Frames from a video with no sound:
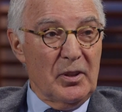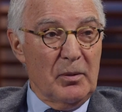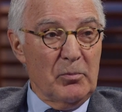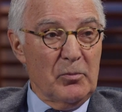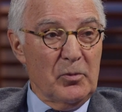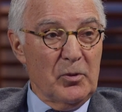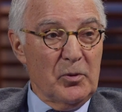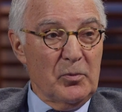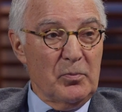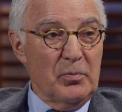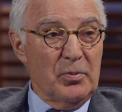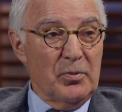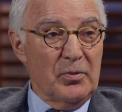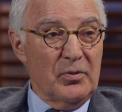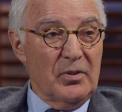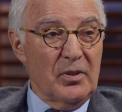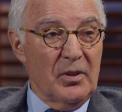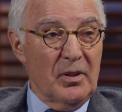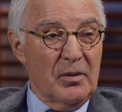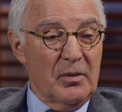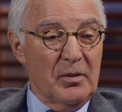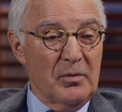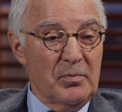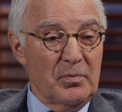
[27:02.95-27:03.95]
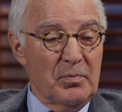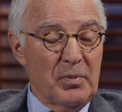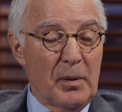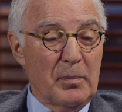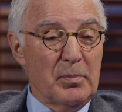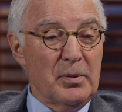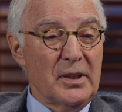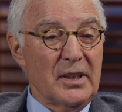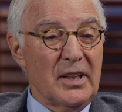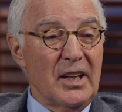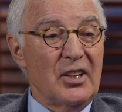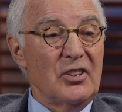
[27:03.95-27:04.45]
number of uh,
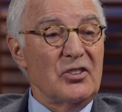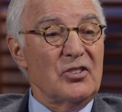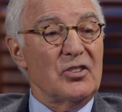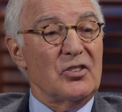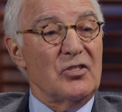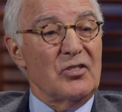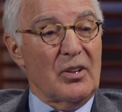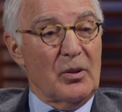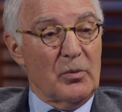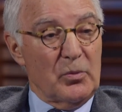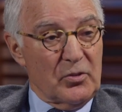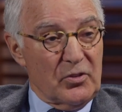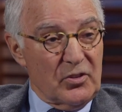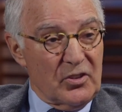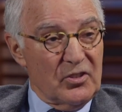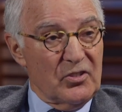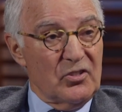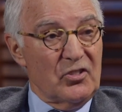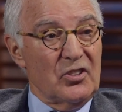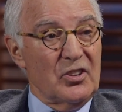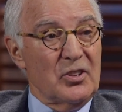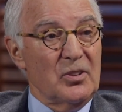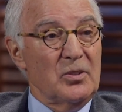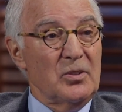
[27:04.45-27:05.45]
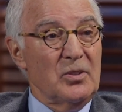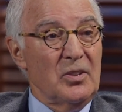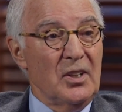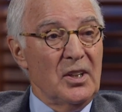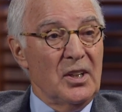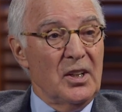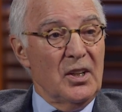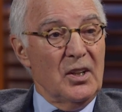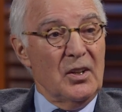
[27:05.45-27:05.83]
publications, I was considered